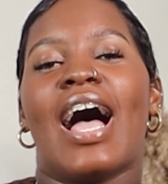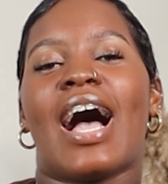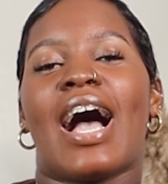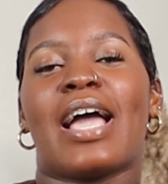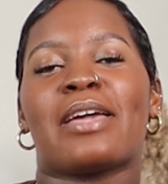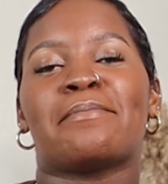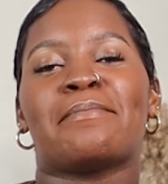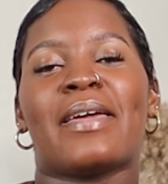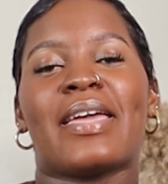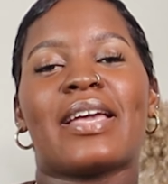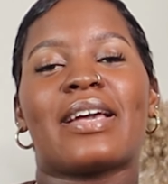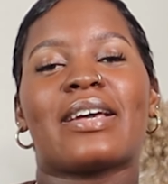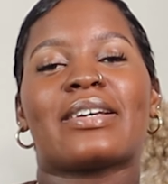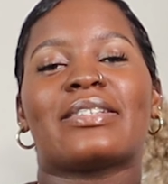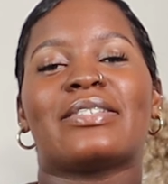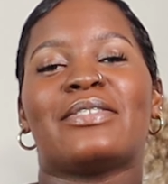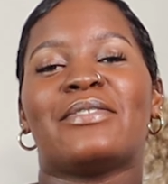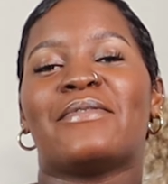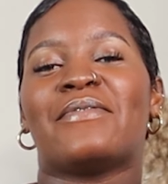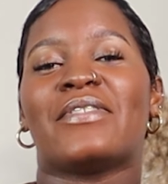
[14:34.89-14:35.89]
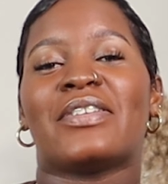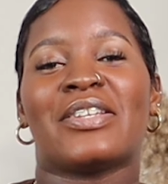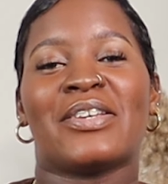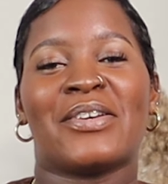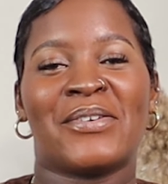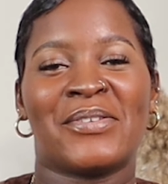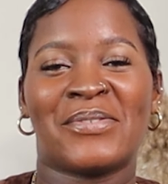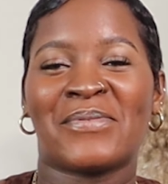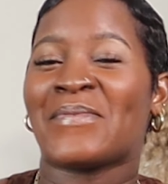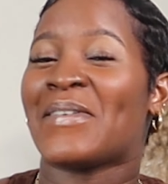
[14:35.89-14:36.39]
I make new
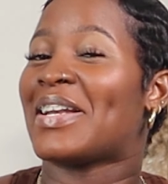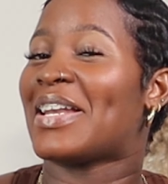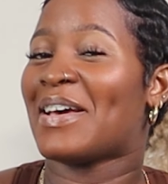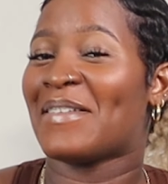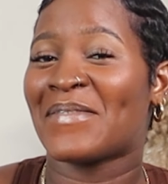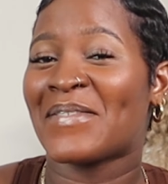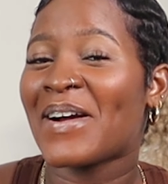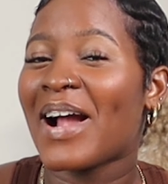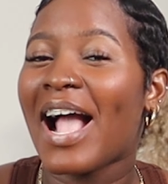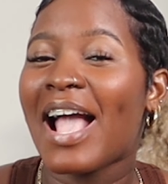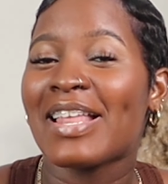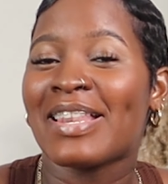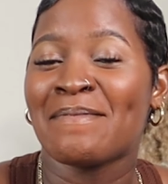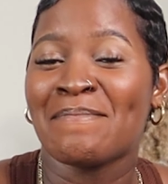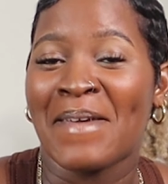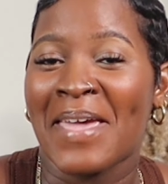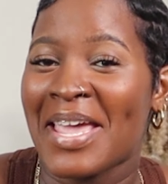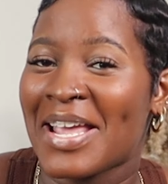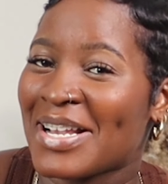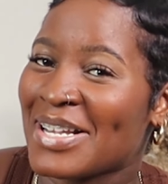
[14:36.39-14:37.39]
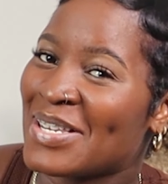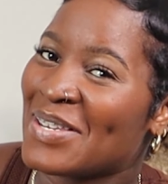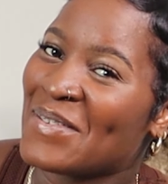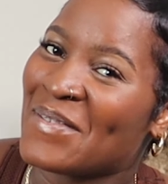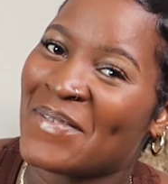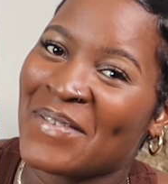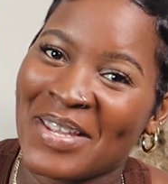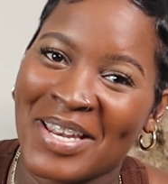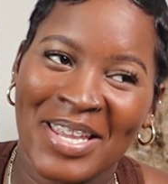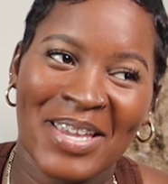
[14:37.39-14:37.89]
videos whenever I make new
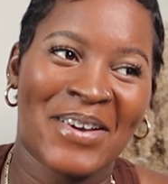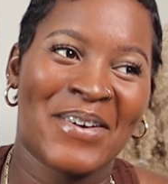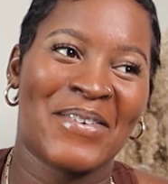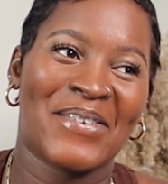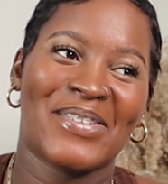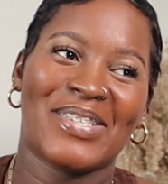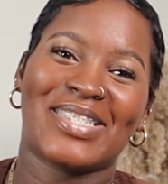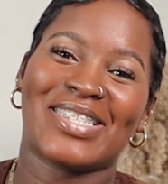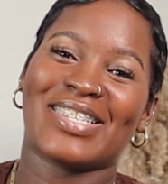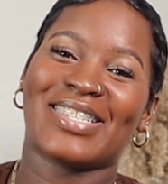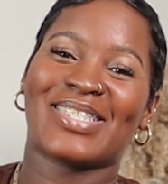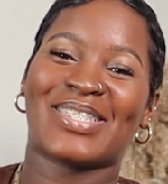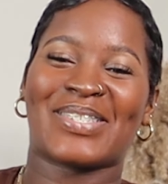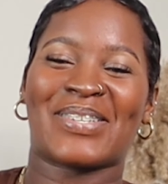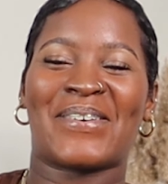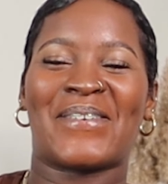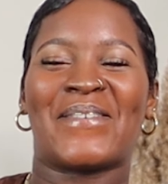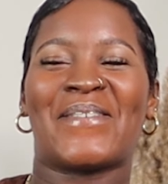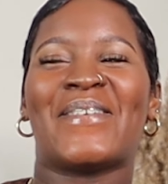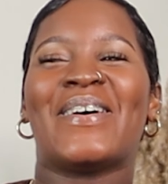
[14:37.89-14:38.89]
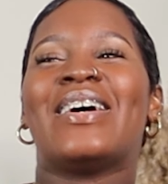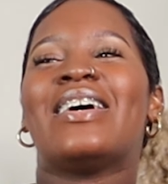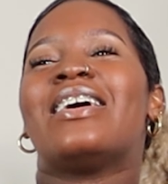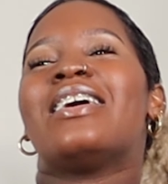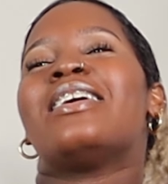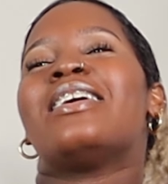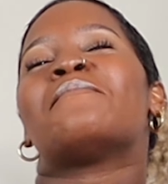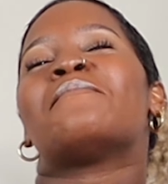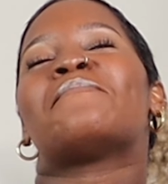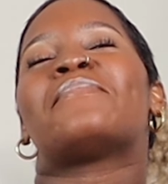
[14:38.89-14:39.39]
videos, so
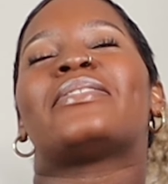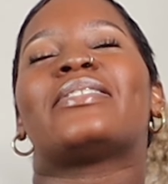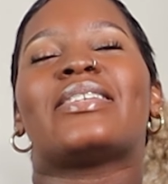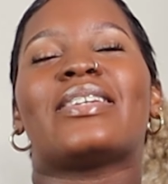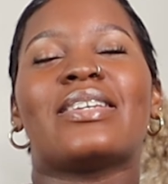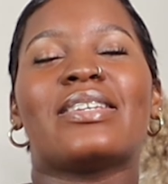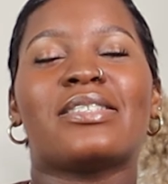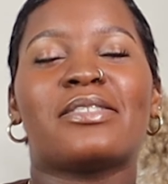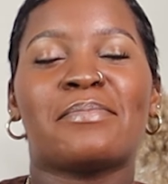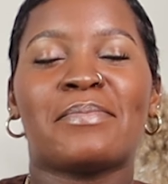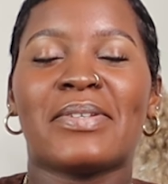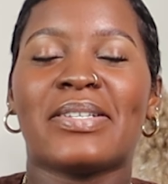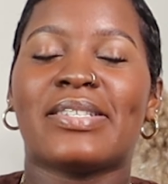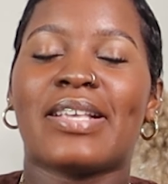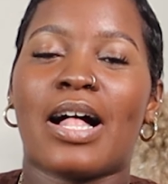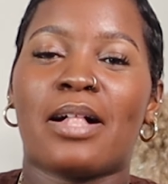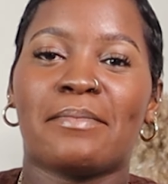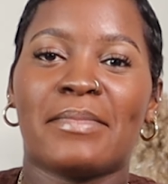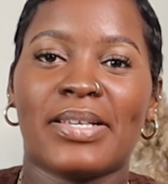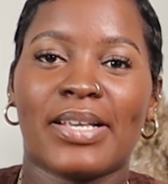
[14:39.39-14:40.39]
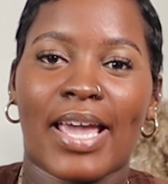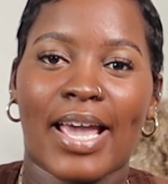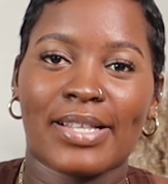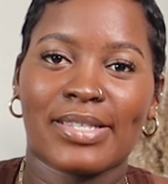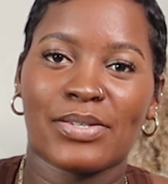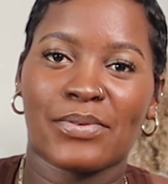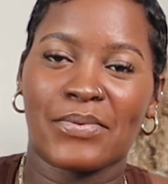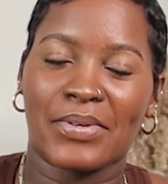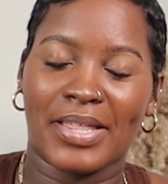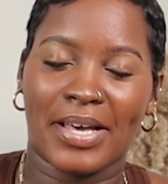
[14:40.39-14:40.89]
please, please help me get
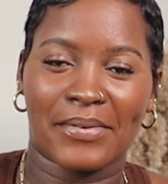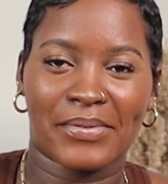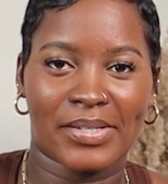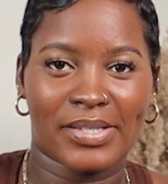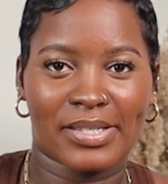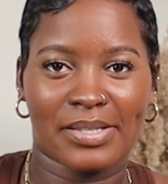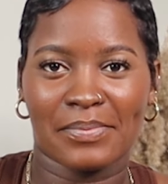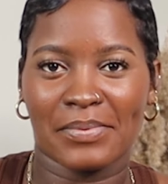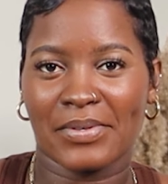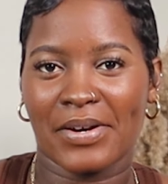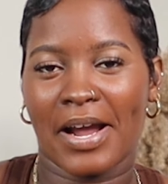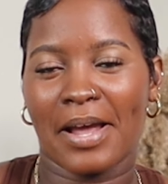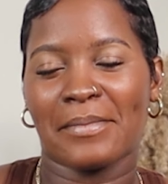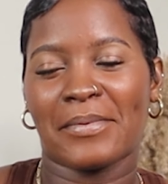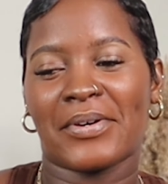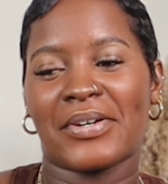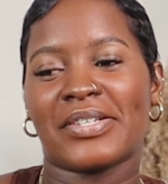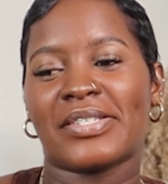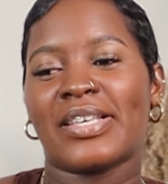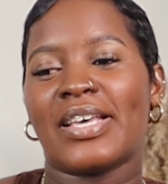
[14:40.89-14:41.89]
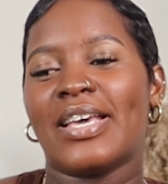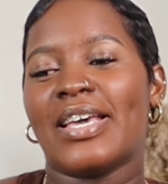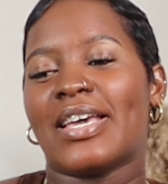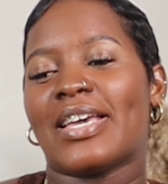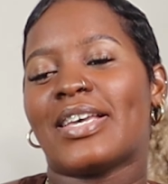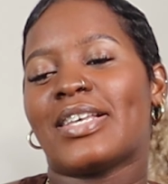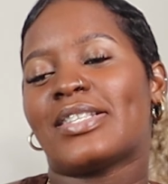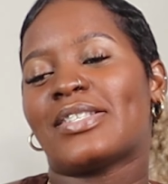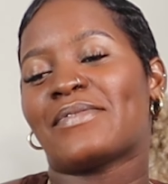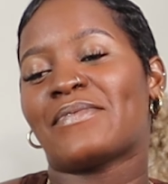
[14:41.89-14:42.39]
to one thousand subscribers.
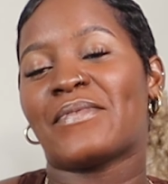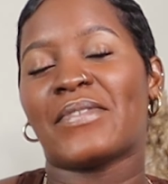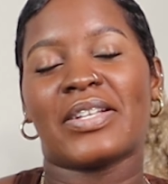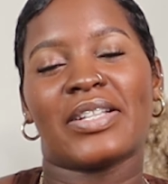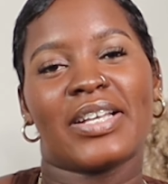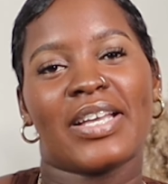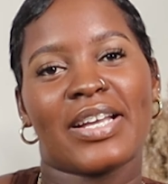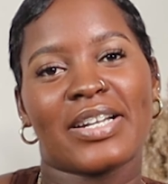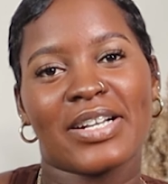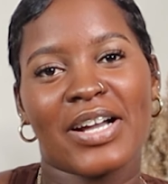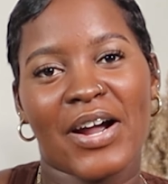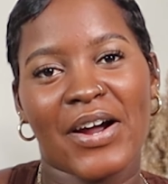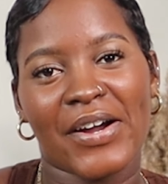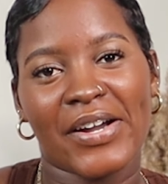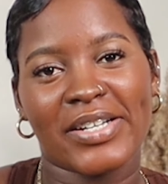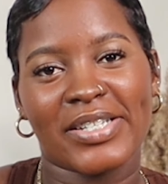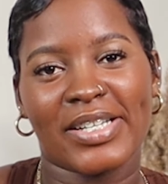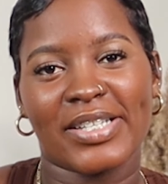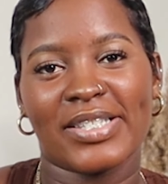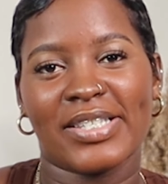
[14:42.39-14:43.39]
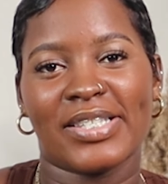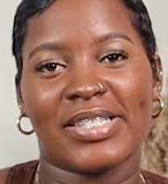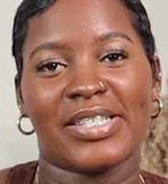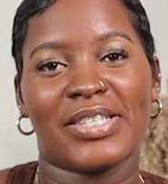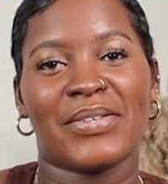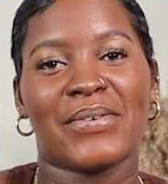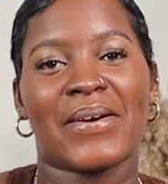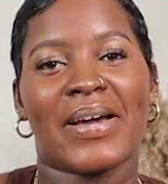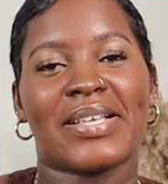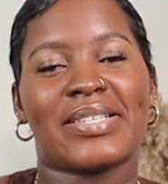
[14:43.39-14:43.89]
It's really encouraging to see
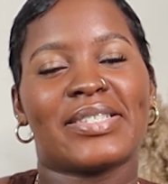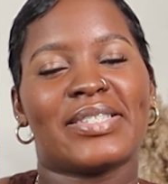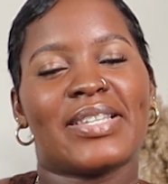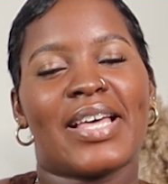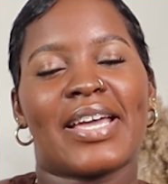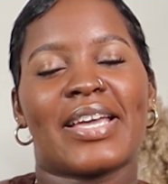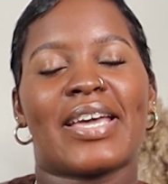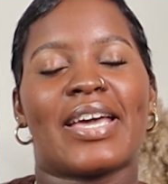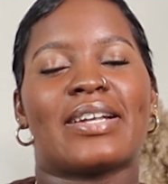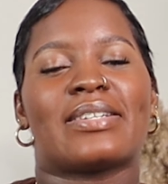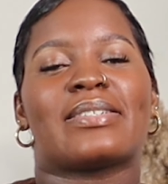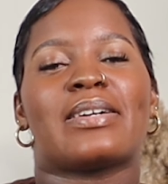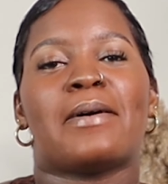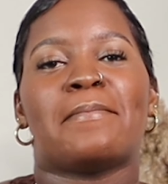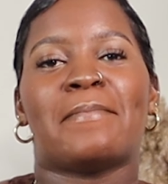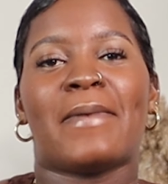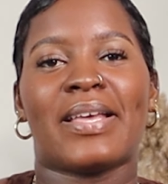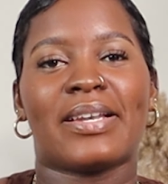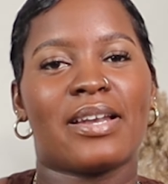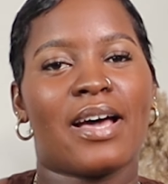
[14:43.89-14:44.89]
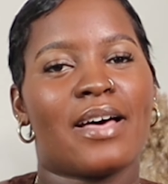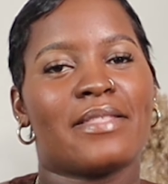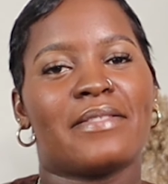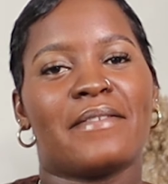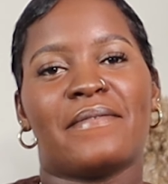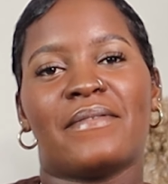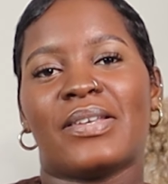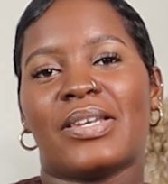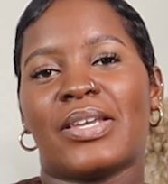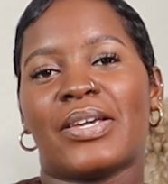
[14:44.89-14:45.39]
you guys like and comment on
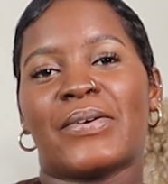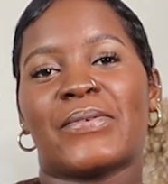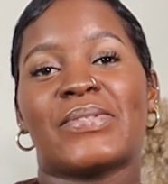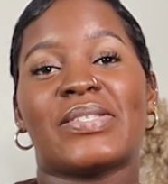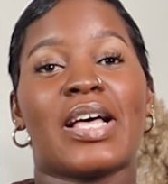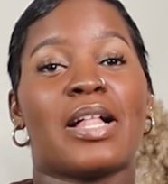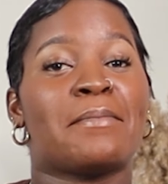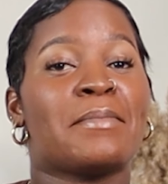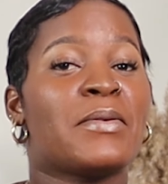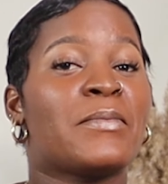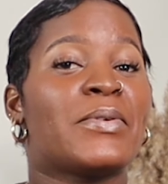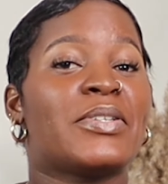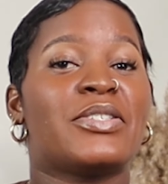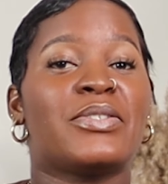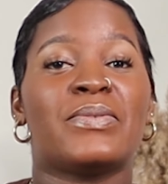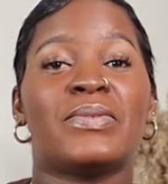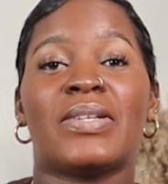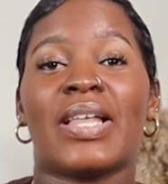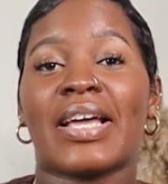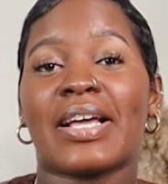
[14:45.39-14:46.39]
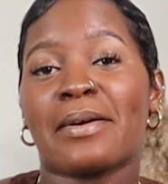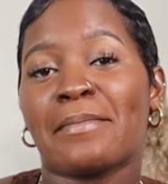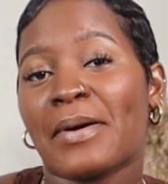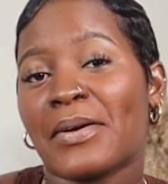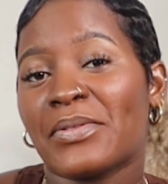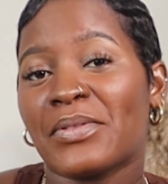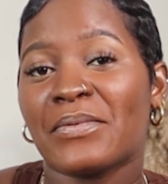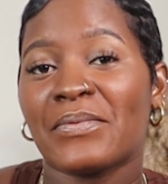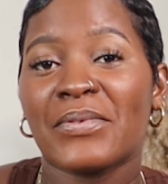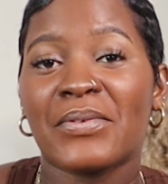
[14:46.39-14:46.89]
the video. Tell me what you like
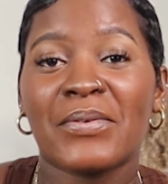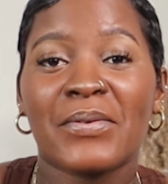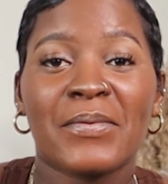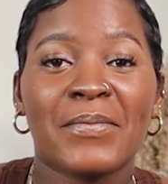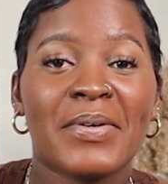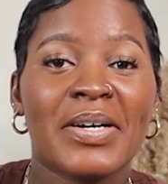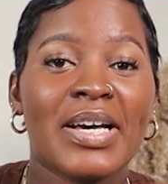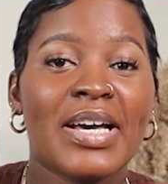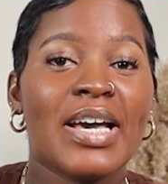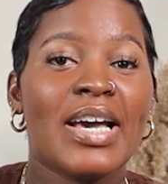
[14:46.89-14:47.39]
about the room.